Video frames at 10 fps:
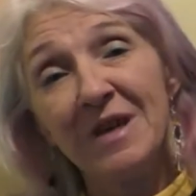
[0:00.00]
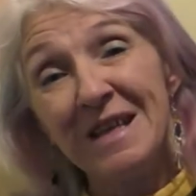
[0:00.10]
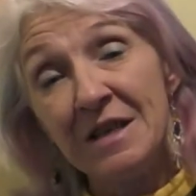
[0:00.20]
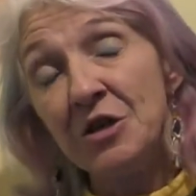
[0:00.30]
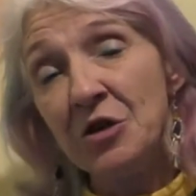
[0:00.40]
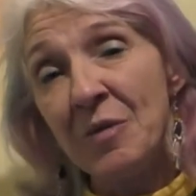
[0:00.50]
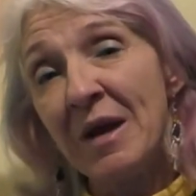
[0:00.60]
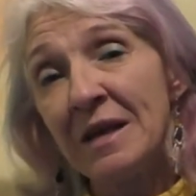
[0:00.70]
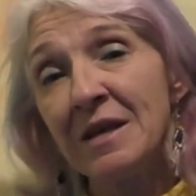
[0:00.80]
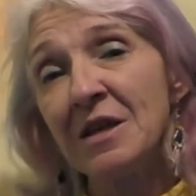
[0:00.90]

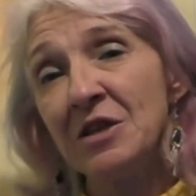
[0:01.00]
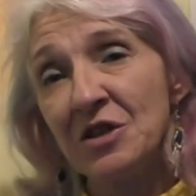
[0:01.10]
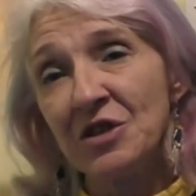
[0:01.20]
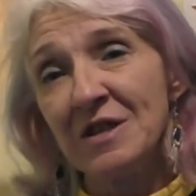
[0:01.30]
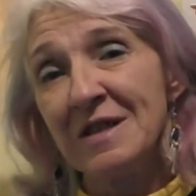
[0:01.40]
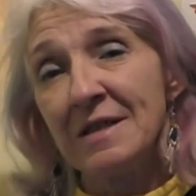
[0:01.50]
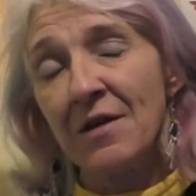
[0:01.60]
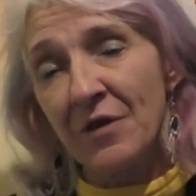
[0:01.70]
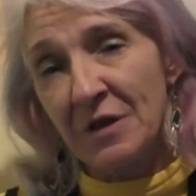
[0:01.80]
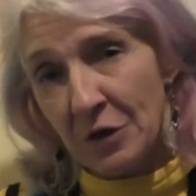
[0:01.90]
inhumane conditions
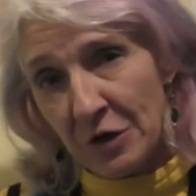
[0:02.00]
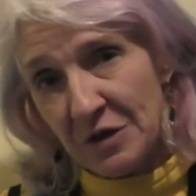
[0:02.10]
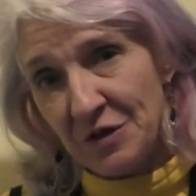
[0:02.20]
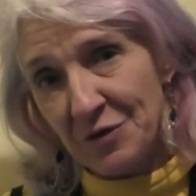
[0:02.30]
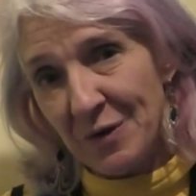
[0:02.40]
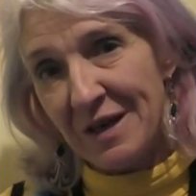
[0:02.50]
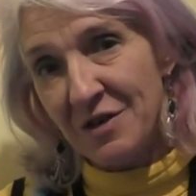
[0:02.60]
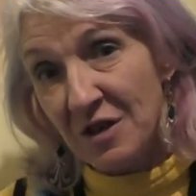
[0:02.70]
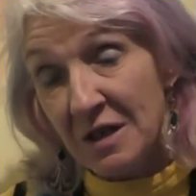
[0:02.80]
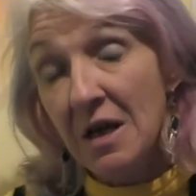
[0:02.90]
of
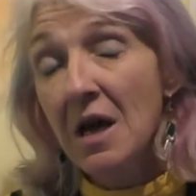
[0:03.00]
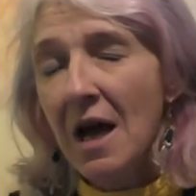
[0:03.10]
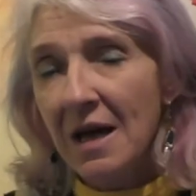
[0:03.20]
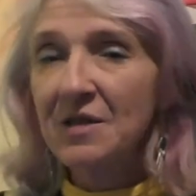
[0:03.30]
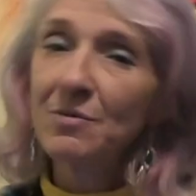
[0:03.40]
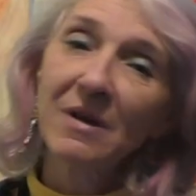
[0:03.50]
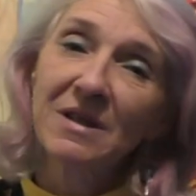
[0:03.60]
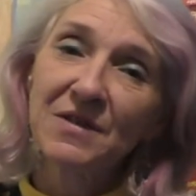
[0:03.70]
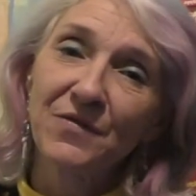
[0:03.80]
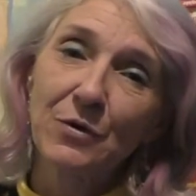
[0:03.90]
incarceration as well
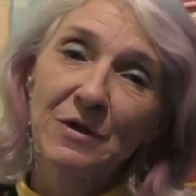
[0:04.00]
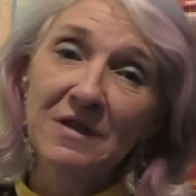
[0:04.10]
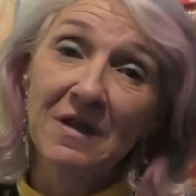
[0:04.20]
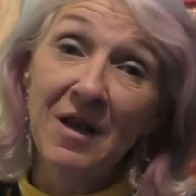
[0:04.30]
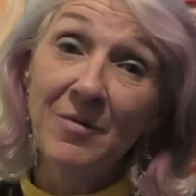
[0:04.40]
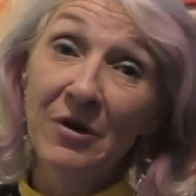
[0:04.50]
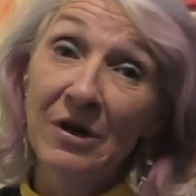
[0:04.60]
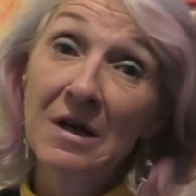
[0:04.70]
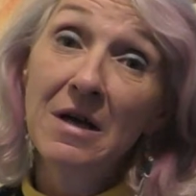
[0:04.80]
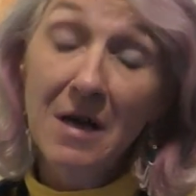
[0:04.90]
as forced labor